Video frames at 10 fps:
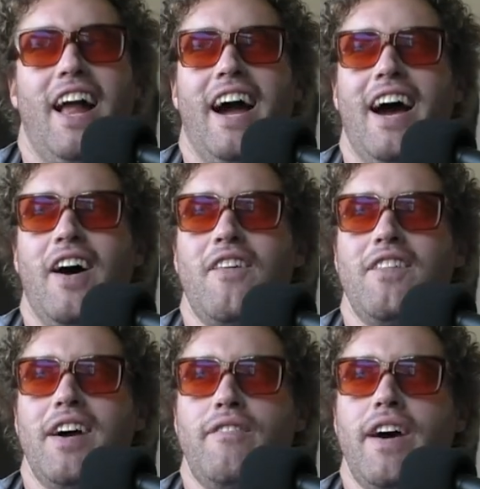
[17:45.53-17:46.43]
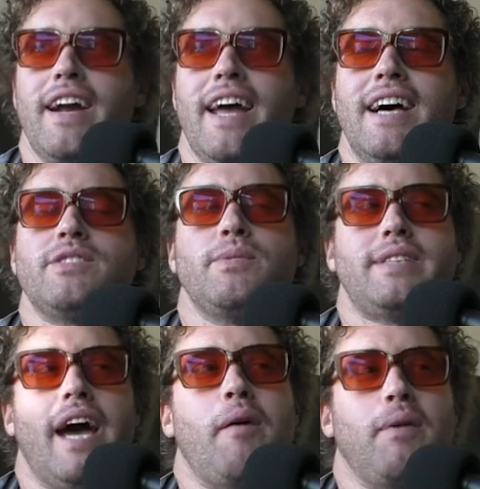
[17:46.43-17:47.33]
In fact, as it was
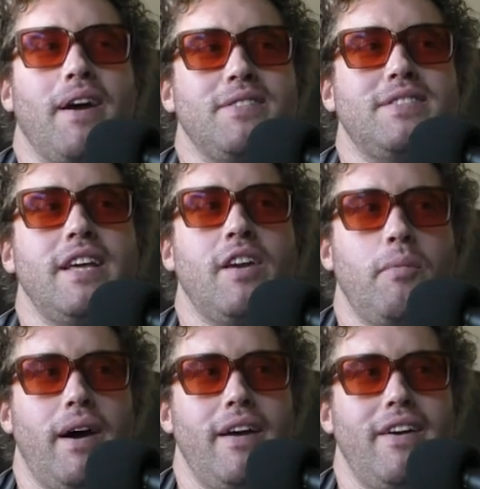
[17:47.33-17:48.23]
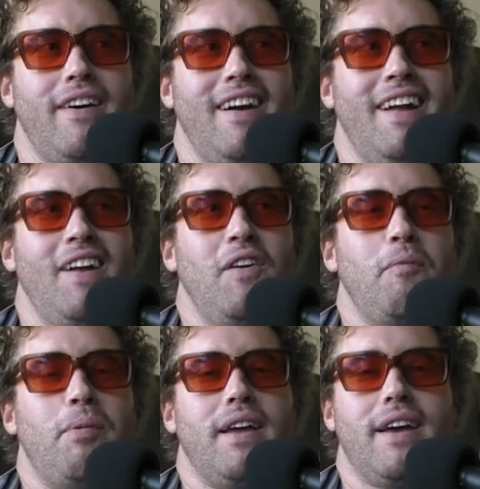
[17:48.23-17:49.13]
happening, I was thinking about you
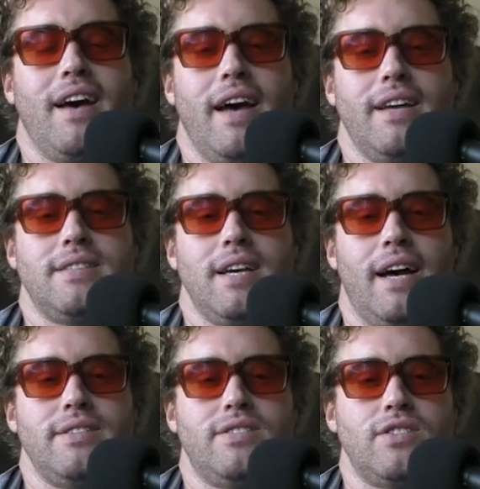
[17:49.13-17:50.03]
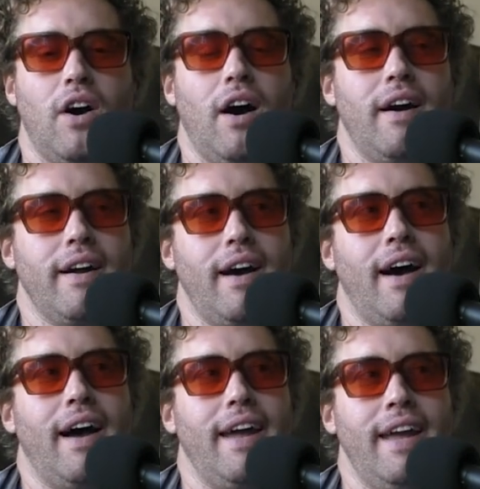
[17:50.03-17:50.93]
because I saw a
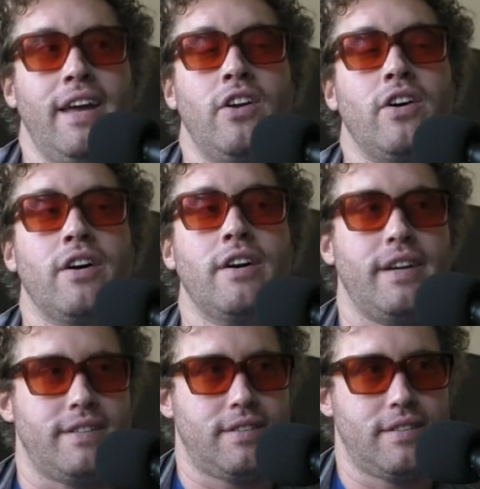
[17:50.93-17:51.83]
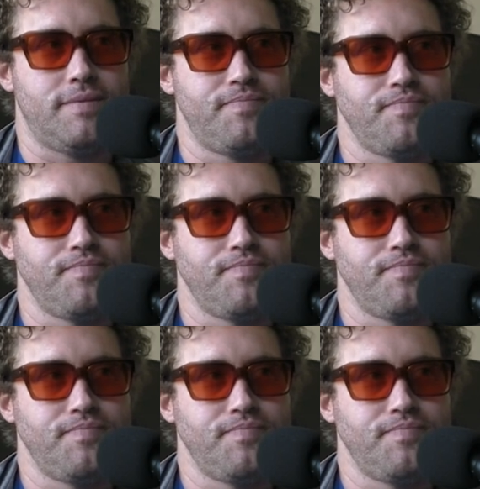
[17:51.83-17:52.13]
guy in earnest,